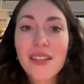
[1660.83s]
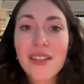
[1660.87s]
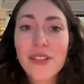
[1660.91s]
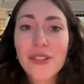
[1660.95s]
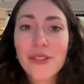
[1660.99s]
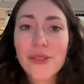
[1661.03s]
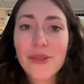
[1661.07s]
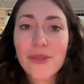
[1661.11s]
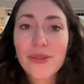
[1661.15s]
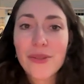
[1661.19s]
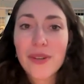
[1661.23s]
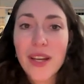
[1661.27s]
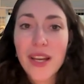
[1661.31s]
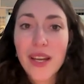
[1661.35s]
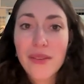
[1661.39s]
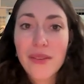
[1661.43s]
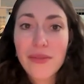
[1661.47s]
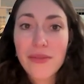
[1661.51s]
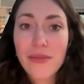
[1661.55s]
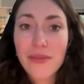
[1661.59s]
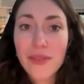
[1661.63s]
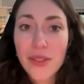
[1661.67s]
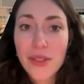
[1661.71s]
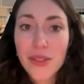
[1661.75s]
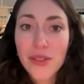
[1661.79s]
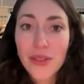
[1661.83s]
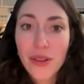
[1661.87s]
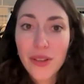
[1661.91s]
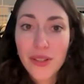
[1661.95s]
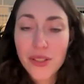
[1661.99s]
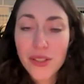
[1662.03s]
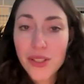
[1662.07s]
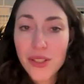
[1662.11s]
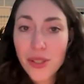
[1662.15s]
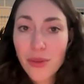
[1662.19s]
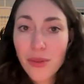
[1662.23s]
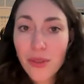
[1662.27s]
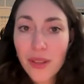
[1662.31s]
you have a
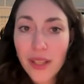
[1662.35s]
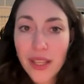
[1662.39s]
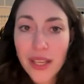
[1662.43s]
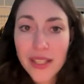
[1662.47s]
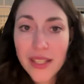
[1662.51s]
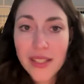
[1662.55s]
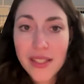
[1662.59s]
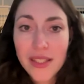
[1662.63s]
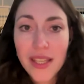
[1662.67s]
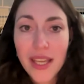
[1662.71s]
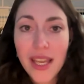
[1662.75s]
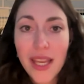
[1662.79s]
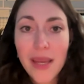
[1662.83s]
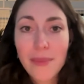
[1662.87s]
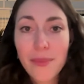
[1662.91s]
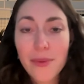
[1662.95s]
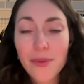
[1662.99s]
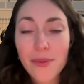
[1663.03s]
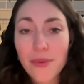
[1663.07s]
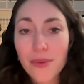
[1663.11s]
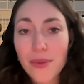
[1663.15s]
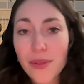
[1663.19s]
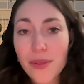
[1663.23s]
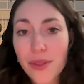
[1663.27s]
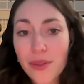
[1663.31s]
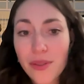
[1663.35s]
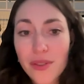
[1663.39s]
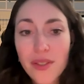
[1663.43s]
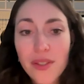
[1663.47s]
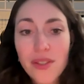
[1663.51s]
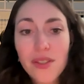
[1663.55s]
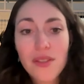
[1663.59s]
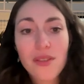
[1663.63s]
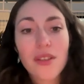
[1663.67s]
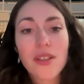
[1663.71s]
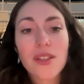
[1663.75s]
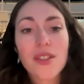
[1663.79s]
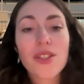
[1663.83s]
certain tool landscape or use
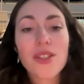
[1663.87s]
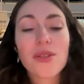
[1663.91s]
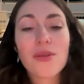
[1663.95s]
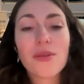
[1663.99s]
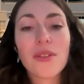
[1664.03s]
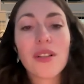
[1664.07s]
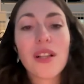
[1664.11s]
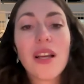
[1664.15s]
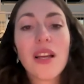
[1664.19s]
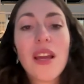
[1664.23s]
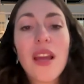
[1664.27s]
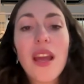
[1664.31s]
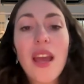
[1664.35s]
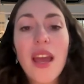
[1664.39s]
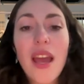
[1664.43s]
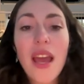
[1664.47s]
a certain tool